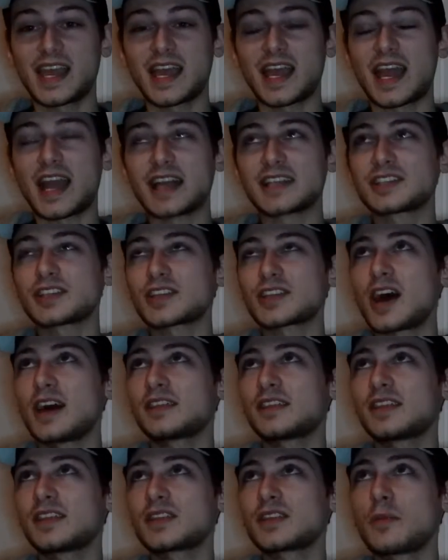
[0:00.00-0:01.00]
It's just, I
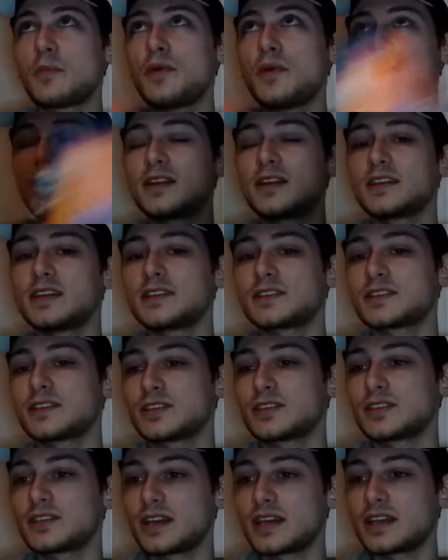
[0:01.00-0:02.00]
think The Burning is
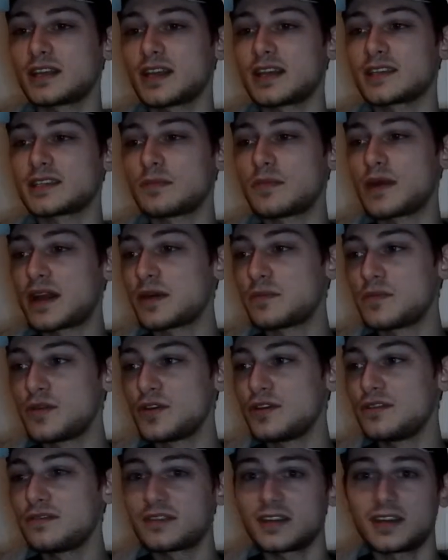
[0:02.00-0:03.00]
such, it's a better
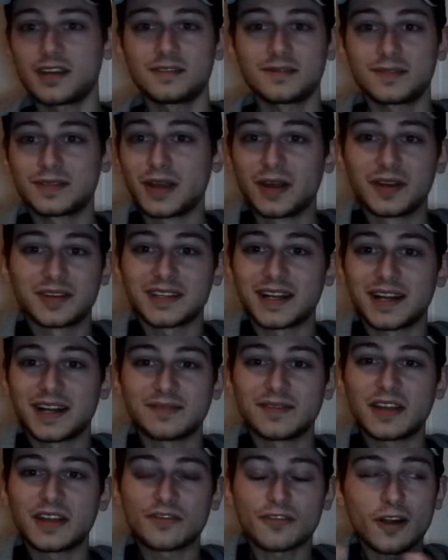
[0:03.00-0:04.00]
movie. I
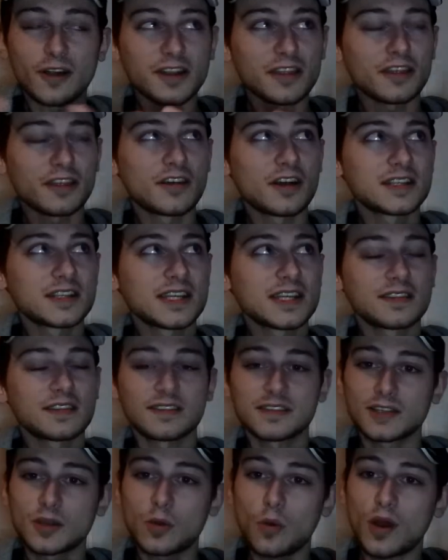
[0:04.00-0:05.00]
mean, Friday the 13th
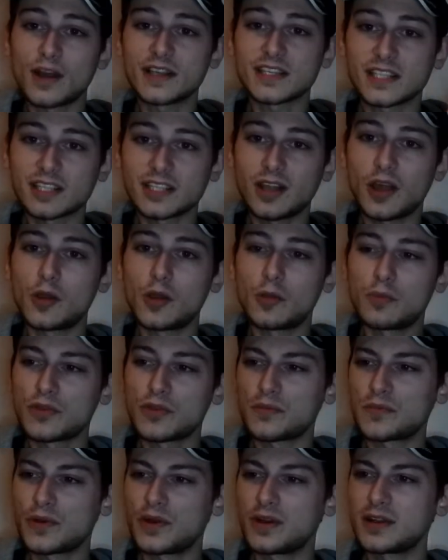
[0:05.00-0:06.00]
is quite slow, but The
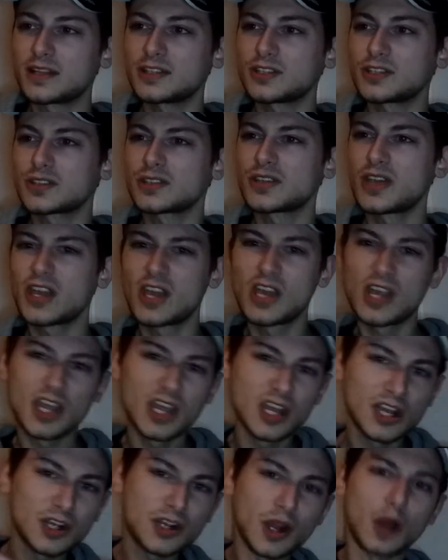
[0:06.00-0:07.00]
Burning just
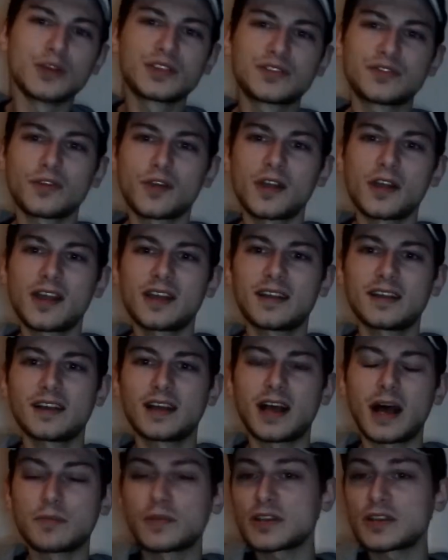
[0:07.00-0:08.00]
goes for it.
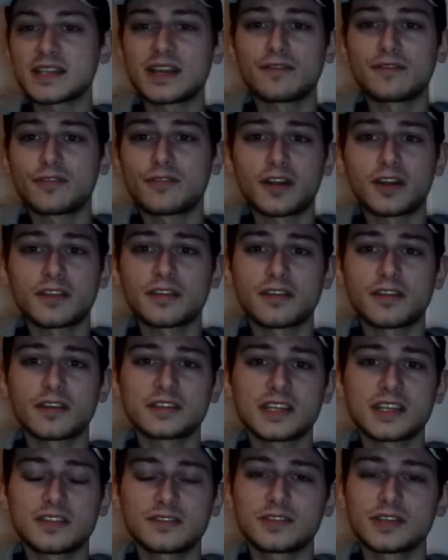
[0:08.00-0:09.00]
I'm not saying Friday the
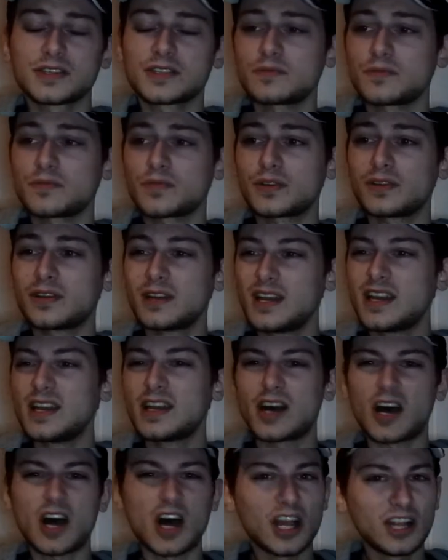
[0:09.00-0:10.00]
13th doesn't, but
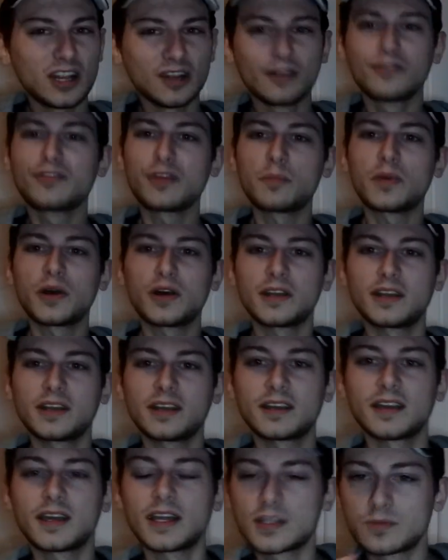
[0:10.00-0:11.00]
I love The Burning.
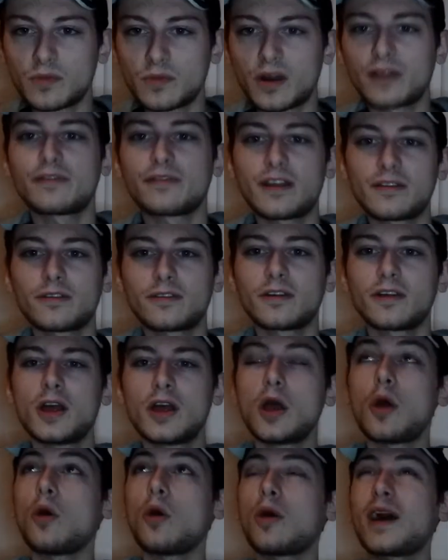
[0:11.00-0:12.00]
It's my favourite,
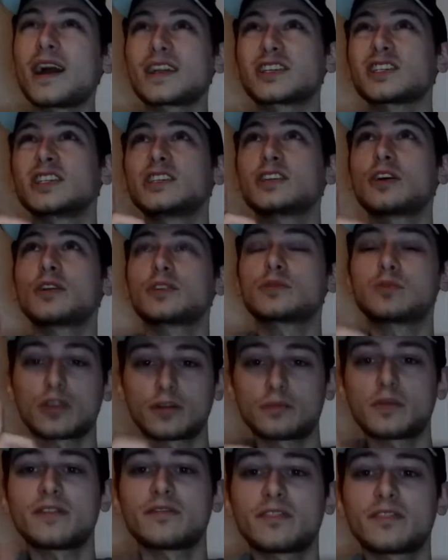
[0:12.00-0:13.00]
or actually no, it's one
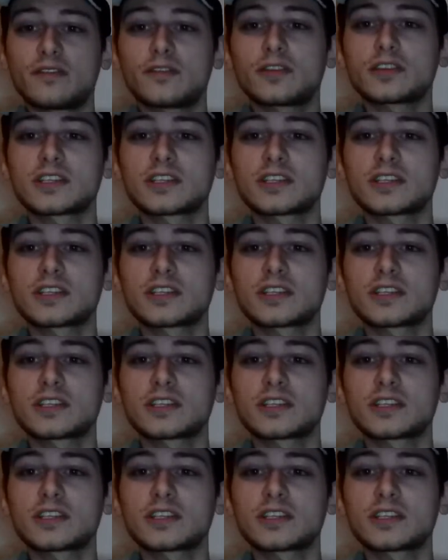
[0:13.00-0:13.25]
of my favourite